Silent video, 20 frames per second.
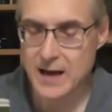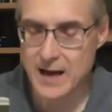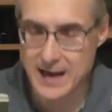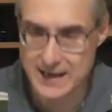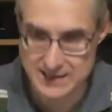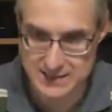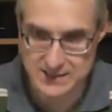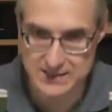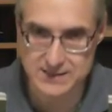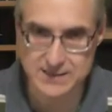
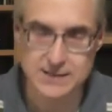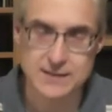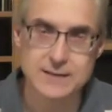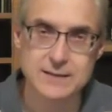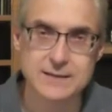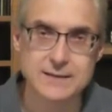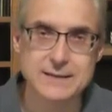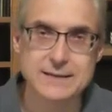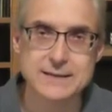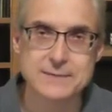us,
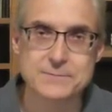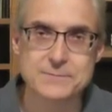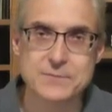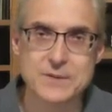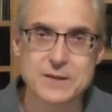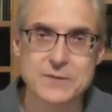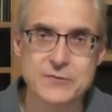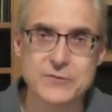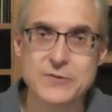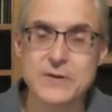
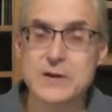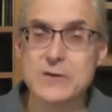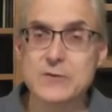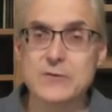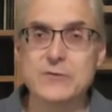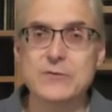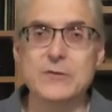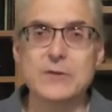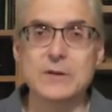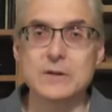
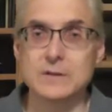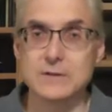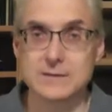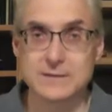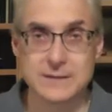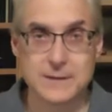fearful,